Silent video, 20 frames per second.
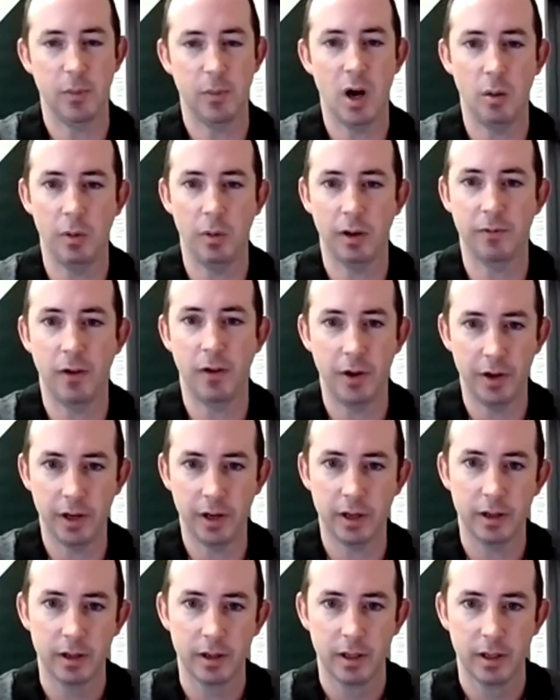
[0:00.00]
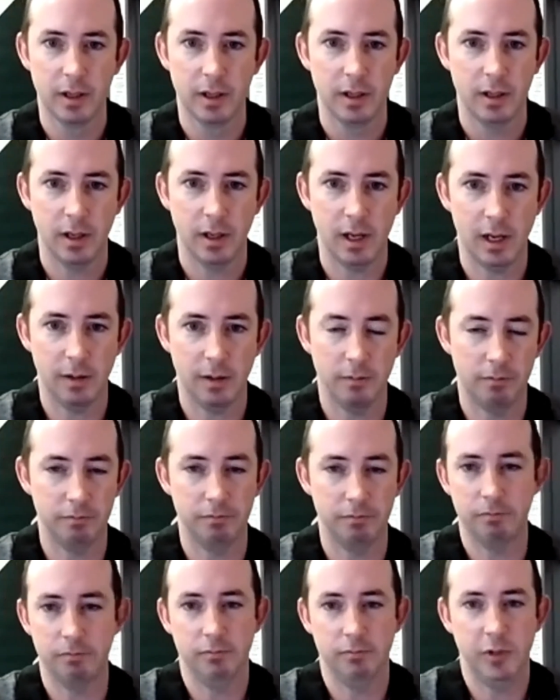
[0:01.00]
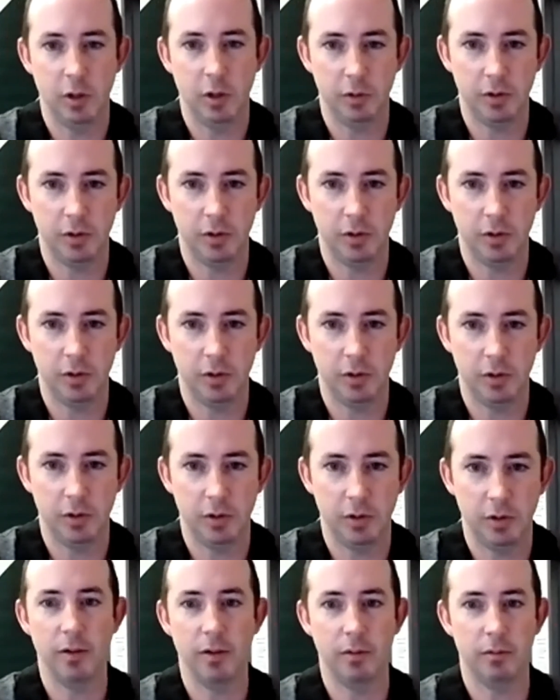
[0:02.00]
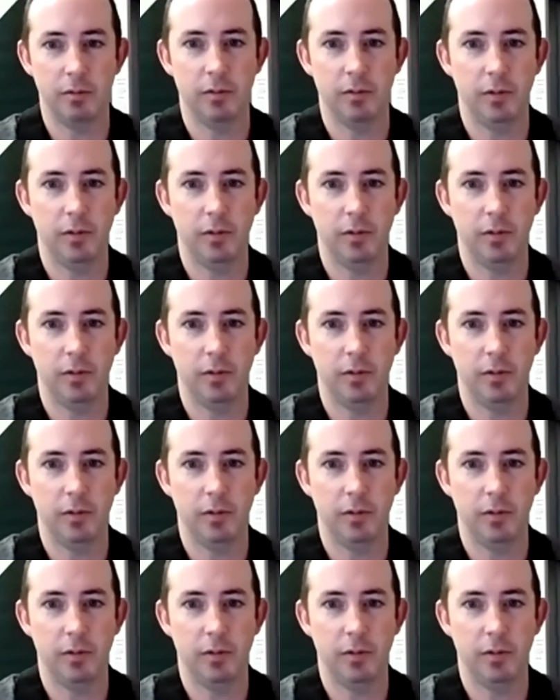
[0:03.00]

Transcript: public funding, to try to,